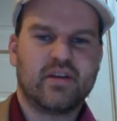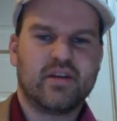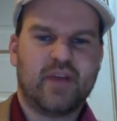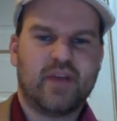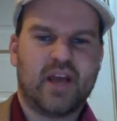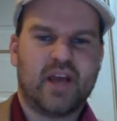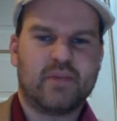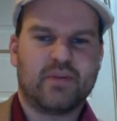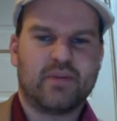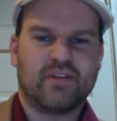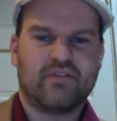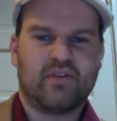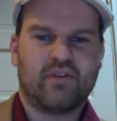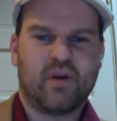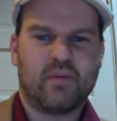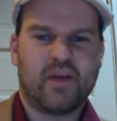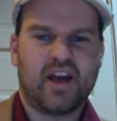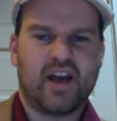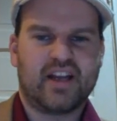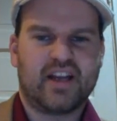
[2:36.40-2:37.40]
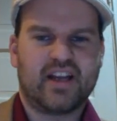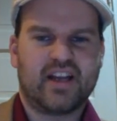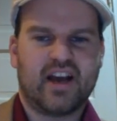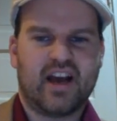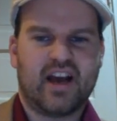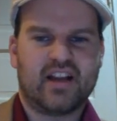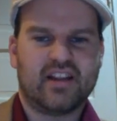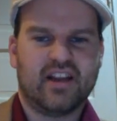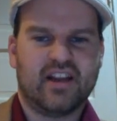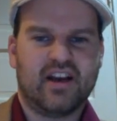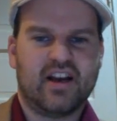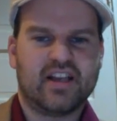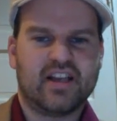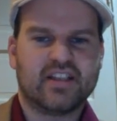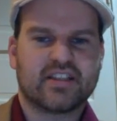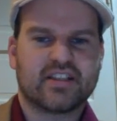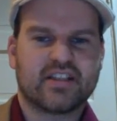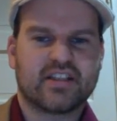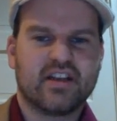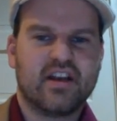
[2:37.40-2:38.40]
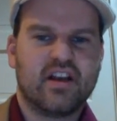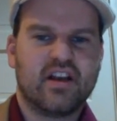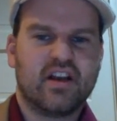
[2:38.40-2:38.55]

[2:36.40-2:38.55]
paper formatting guidelines.